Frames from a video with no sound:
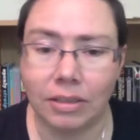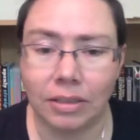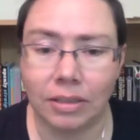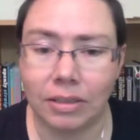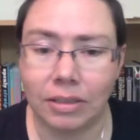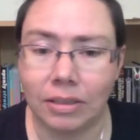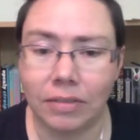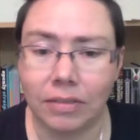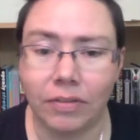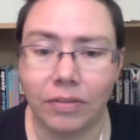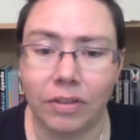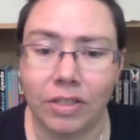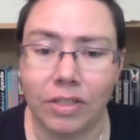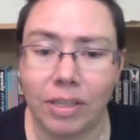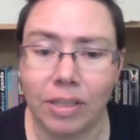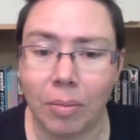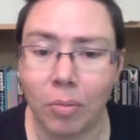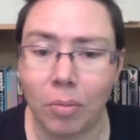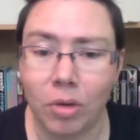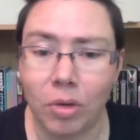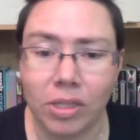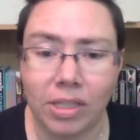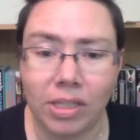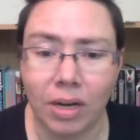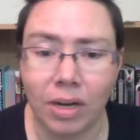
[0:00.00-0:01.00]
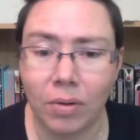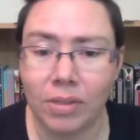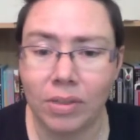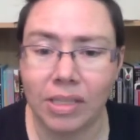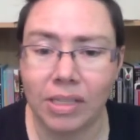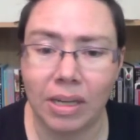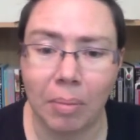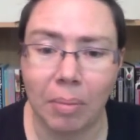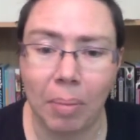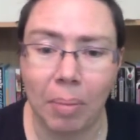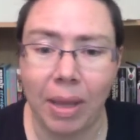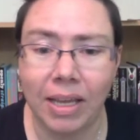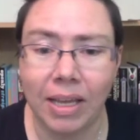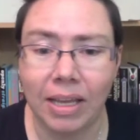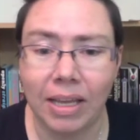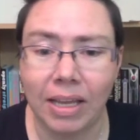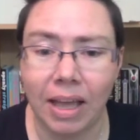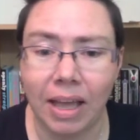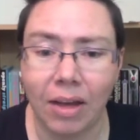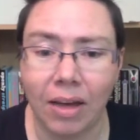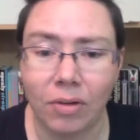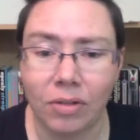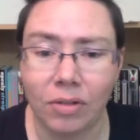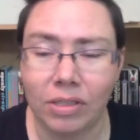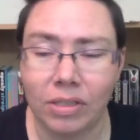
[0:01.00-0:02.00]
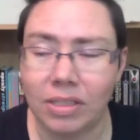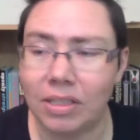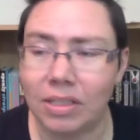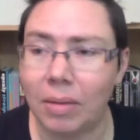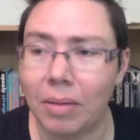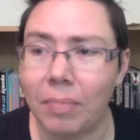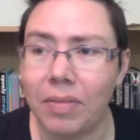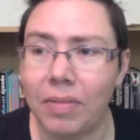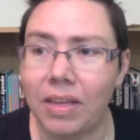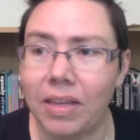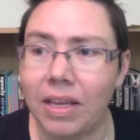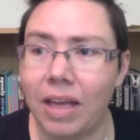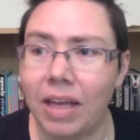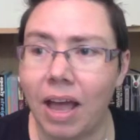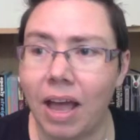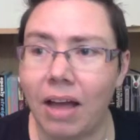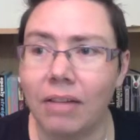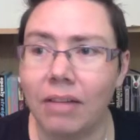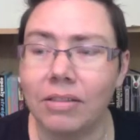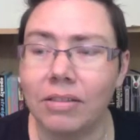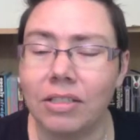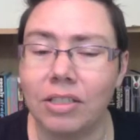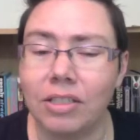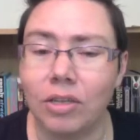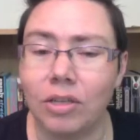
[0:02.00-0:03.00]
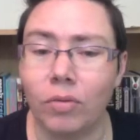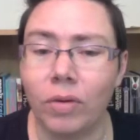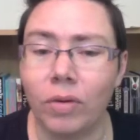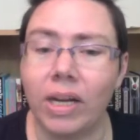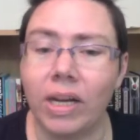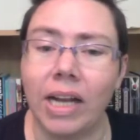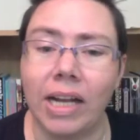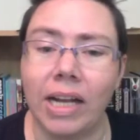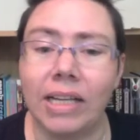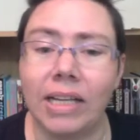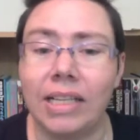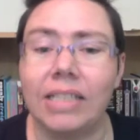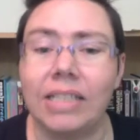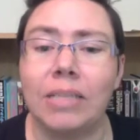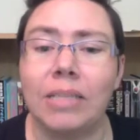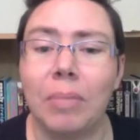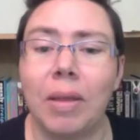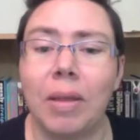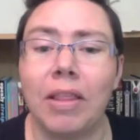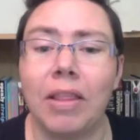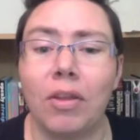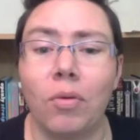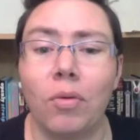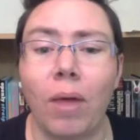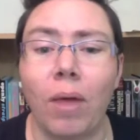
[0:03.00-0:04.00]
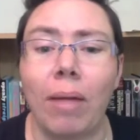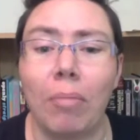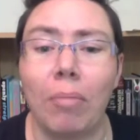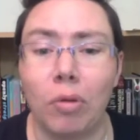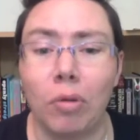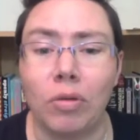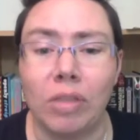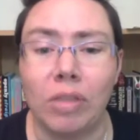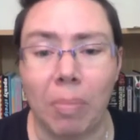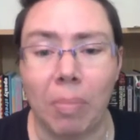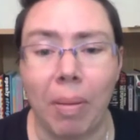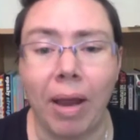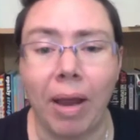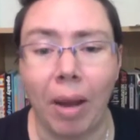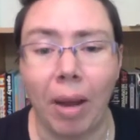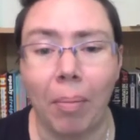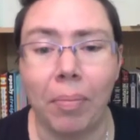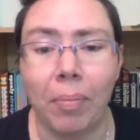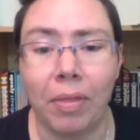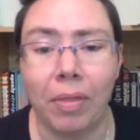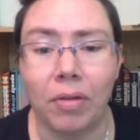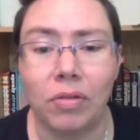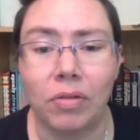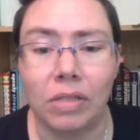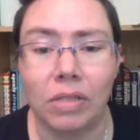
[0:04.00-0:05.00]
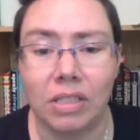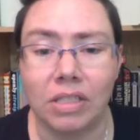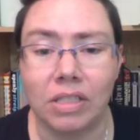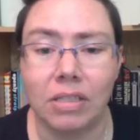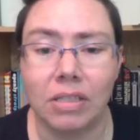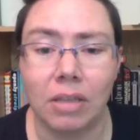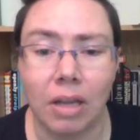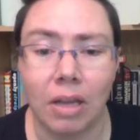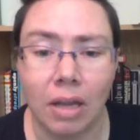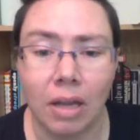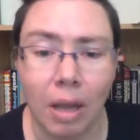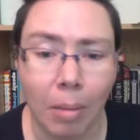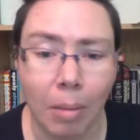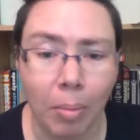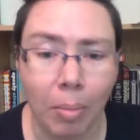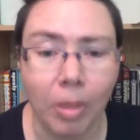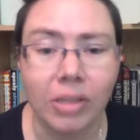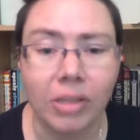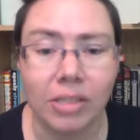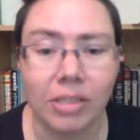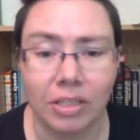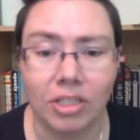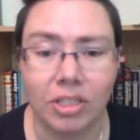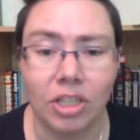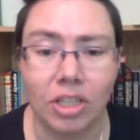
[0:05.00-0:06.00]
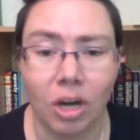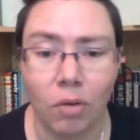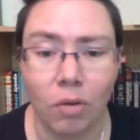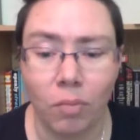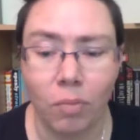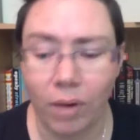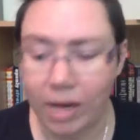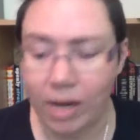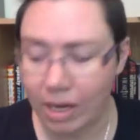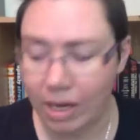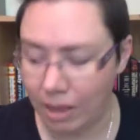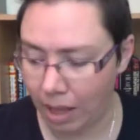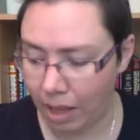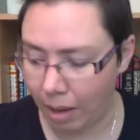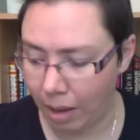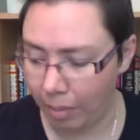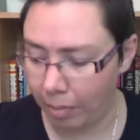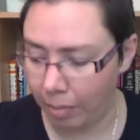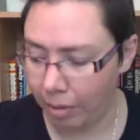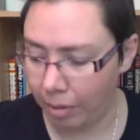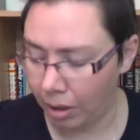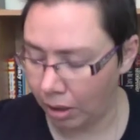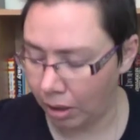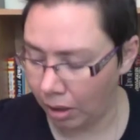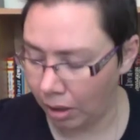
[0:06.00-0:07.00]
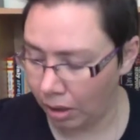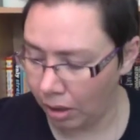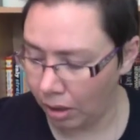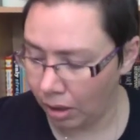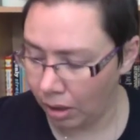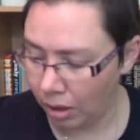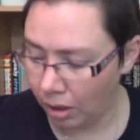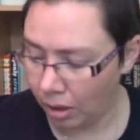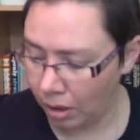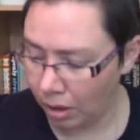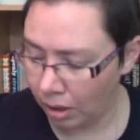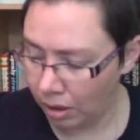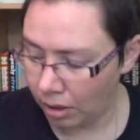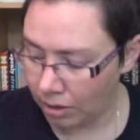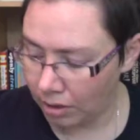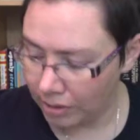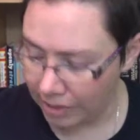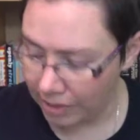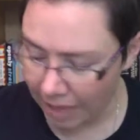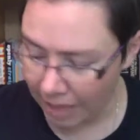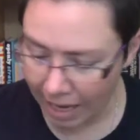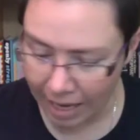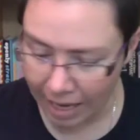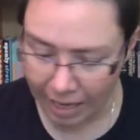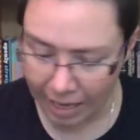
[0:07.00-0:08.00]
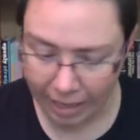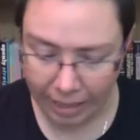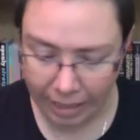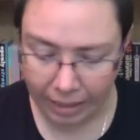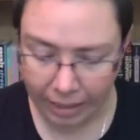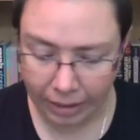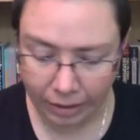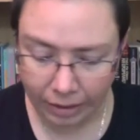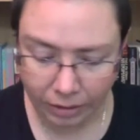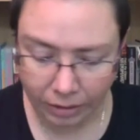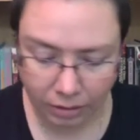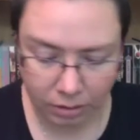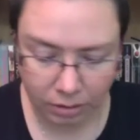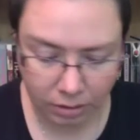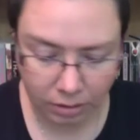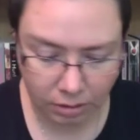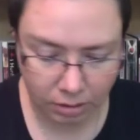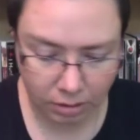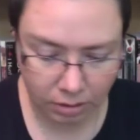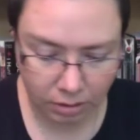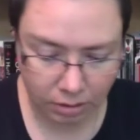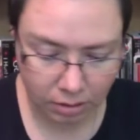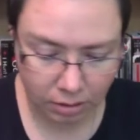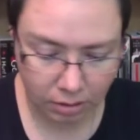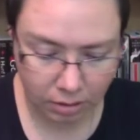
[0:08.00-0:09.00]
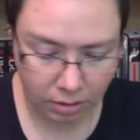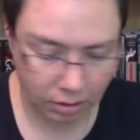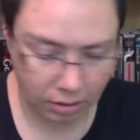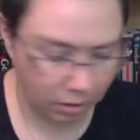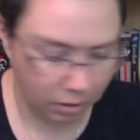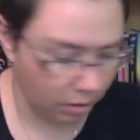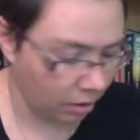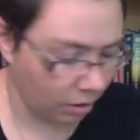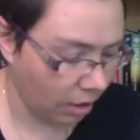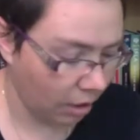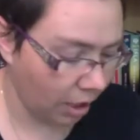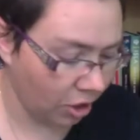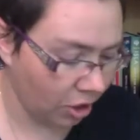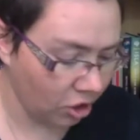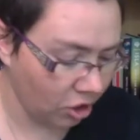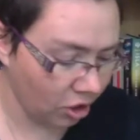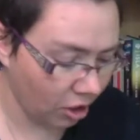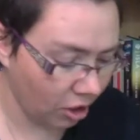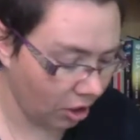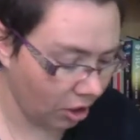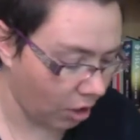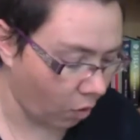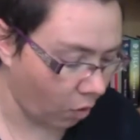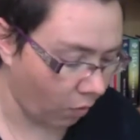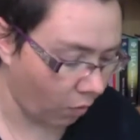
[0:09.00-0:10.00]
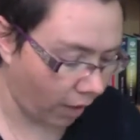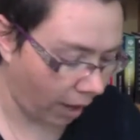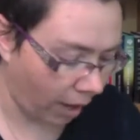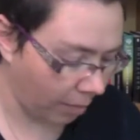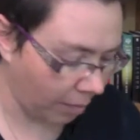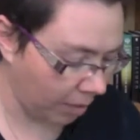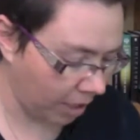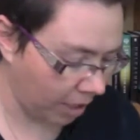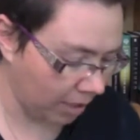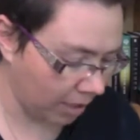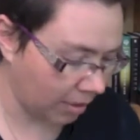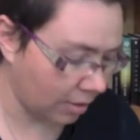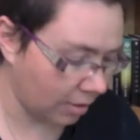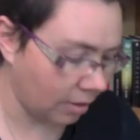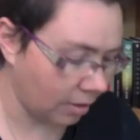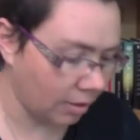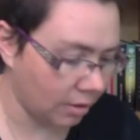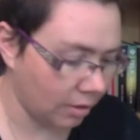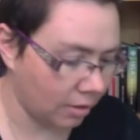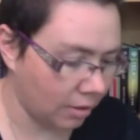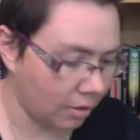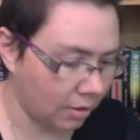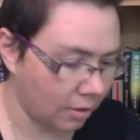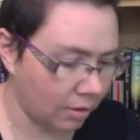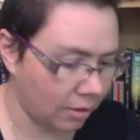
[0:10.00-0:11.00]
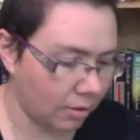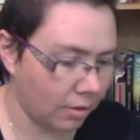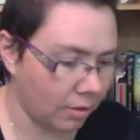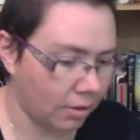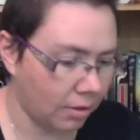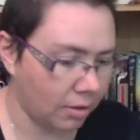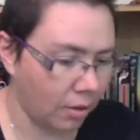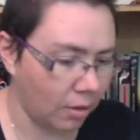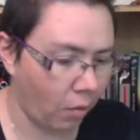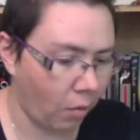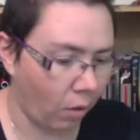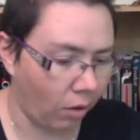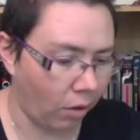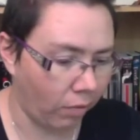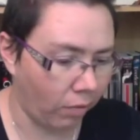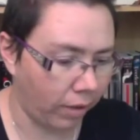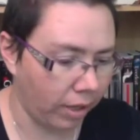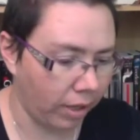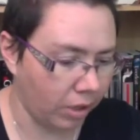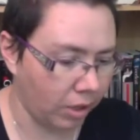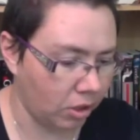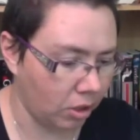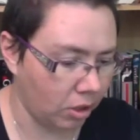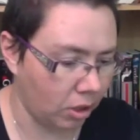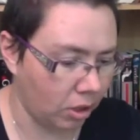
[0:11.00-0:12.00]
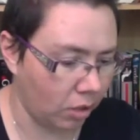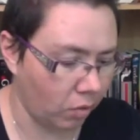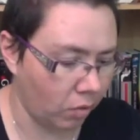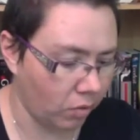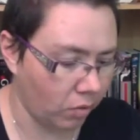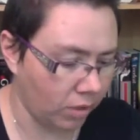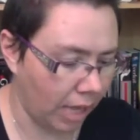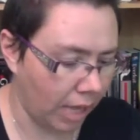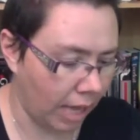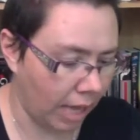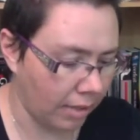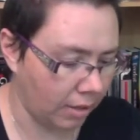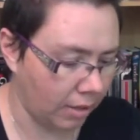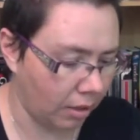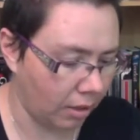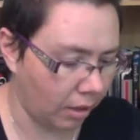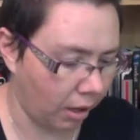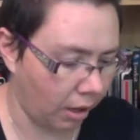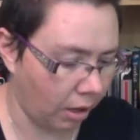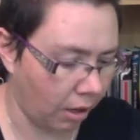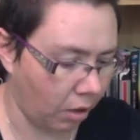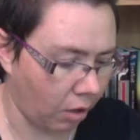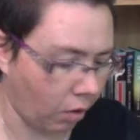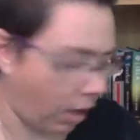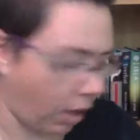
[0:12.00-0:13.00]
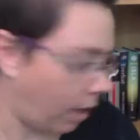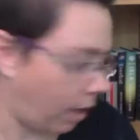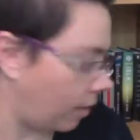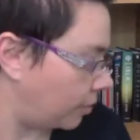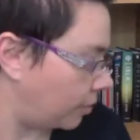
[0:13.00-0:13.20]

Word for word: for some reason, I always end up picking out something else to read. I need to be in the right mood to pick up those books and start reading them. Dang. I should have known that because it's so well written. I should have known it was Cassie Clare. Okay.